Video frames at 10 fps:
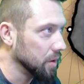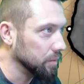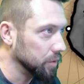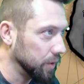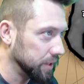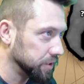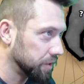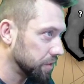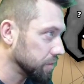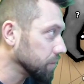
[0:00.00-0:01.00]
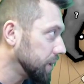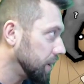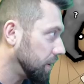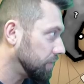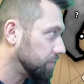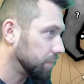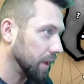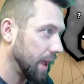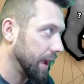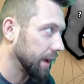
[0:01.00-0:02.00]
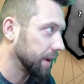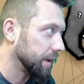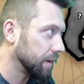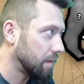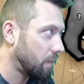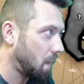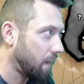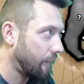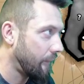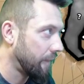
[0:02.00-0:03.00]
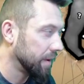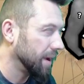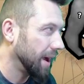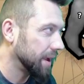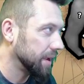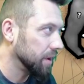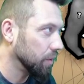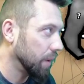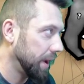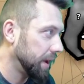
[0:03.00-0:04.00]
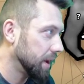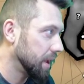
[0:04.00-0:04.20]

Blue hits a three of black. I can kill white.